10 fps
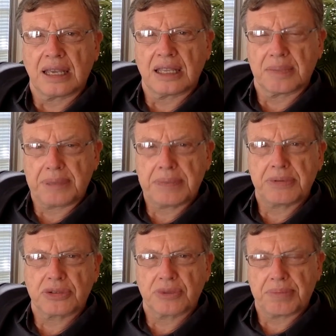in the
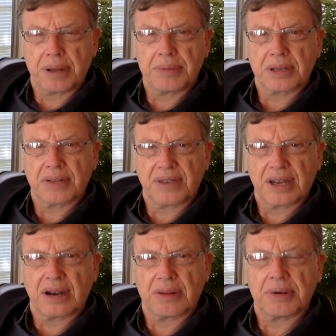People's Republic of
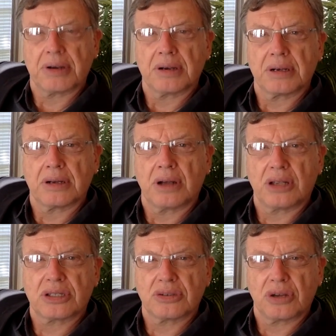Ann Arbor,
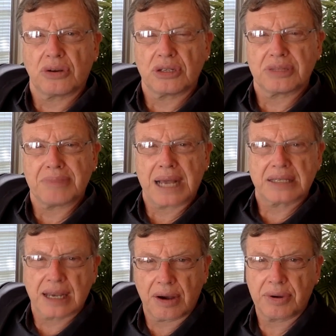also known as
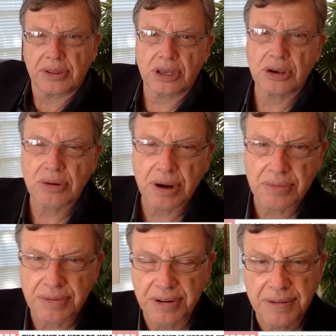Moscow on the
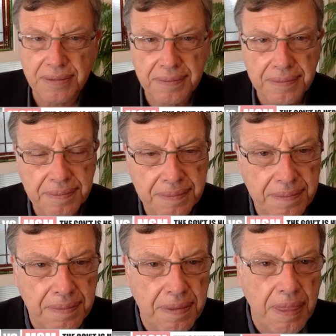Huron River.
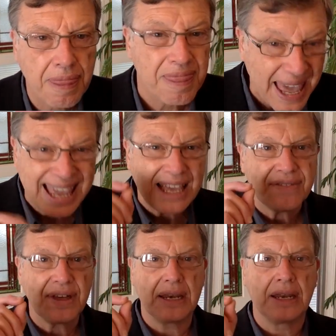They
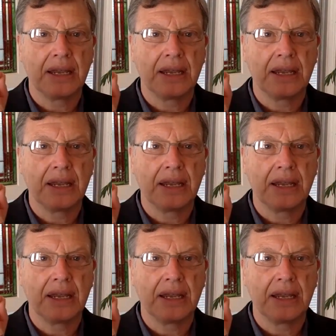even,